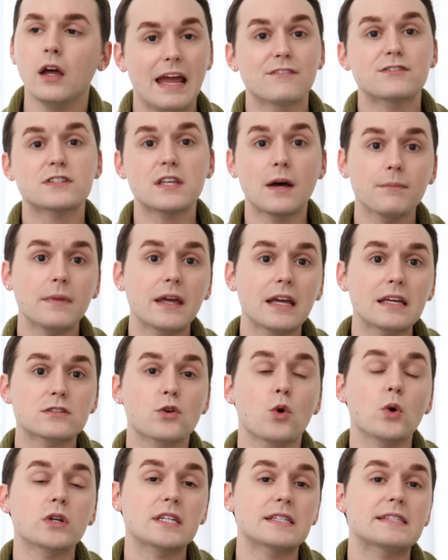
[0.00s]
If something is
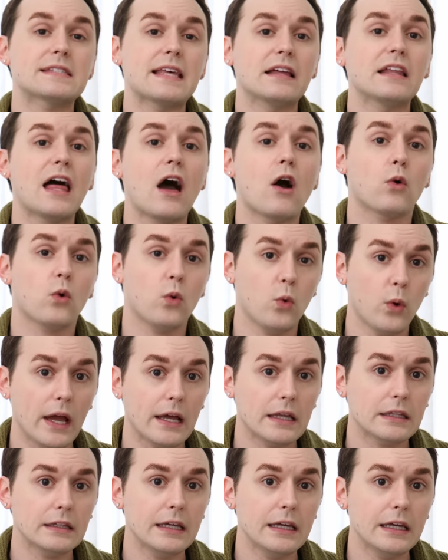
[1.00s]
going to sell out
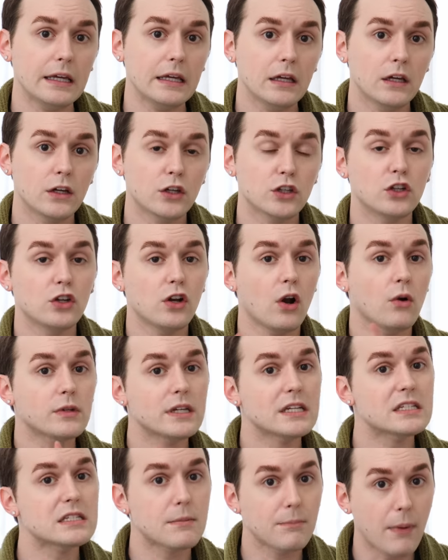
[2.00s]
quickly, you don't
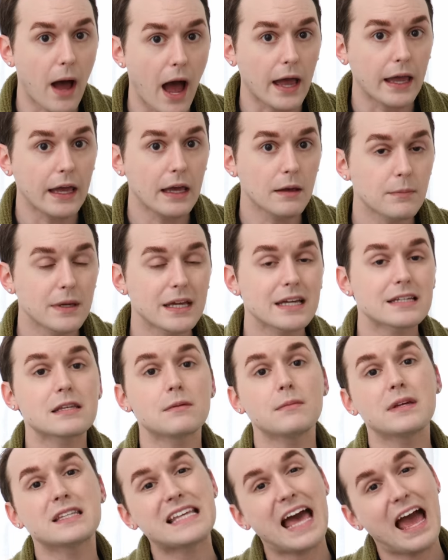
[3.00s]
need to buy it because
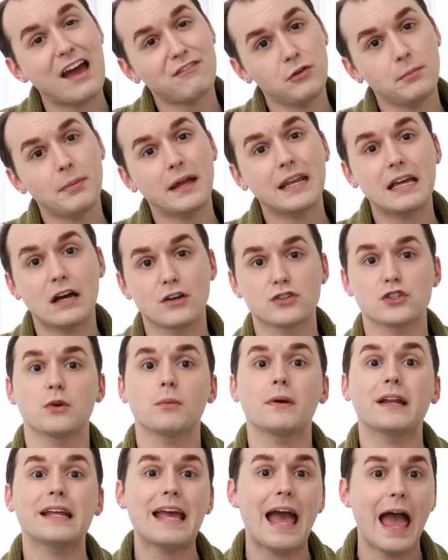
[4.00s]
it means everybody else
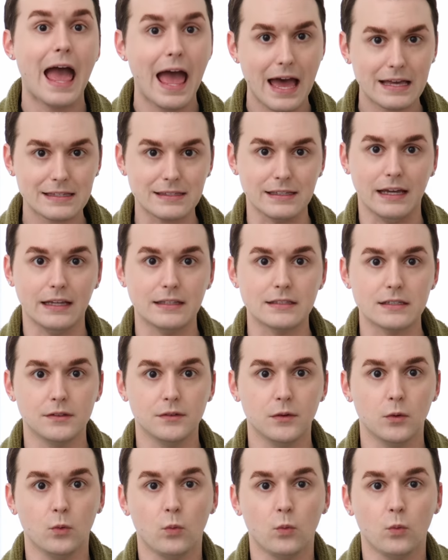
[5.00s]
already has it.